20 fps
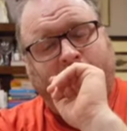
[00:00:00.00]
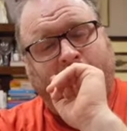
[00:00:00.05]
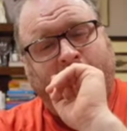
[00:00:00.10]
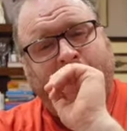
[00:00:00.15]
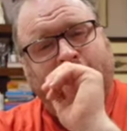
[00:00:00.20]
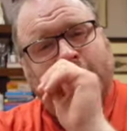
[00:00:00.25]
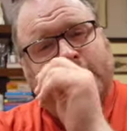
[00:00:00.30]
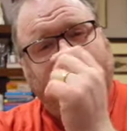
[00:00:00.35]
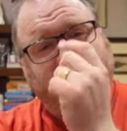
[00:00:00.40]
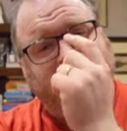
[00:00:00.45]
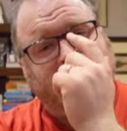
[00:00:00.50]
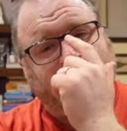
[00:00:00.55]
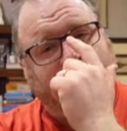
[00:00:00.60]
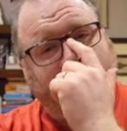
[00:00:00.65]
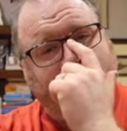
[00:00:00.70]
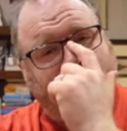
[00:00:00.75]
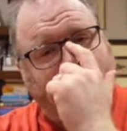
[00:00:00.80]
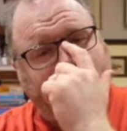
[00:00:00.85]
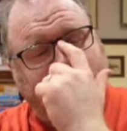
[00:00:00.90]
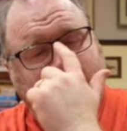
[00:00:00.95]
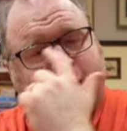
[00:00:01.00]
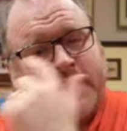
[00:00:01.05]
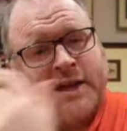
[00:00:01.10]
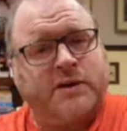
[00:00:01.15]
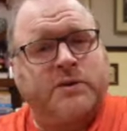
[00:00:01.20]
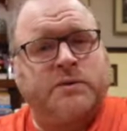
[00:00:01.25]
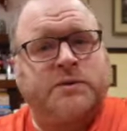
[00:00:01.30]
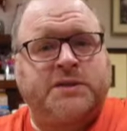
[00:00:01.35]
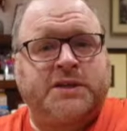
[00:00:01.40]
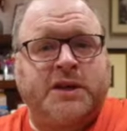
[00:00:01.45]
And it's worth saying
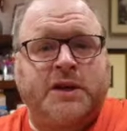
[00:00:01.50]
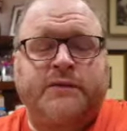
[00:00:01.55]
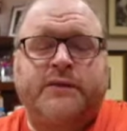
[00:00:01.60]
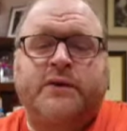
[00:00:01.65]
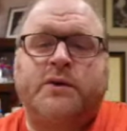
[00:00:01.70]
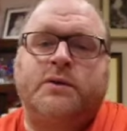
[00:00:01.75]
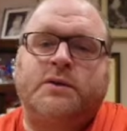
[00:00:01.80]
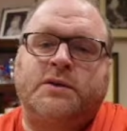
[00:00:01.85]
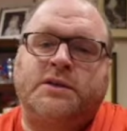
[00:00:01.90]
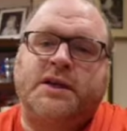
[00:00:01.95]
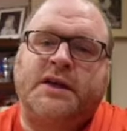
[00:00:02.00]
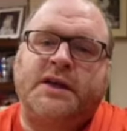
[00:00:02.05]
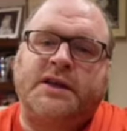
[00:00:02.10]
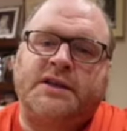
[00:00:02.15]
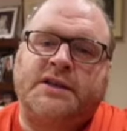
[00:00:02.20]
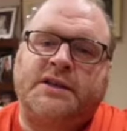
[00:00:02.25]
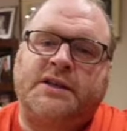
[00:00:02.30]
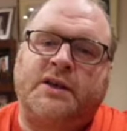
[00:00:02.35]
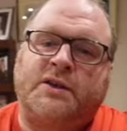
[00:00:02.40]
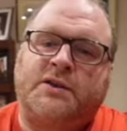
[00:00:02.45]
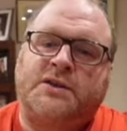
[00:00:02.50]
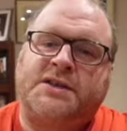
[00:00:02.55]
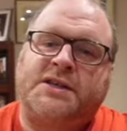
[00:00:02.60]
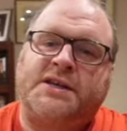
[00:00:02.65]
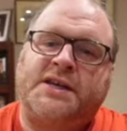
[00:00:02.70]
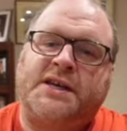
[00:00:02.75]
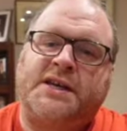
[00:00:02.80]
also, of course, that he's lost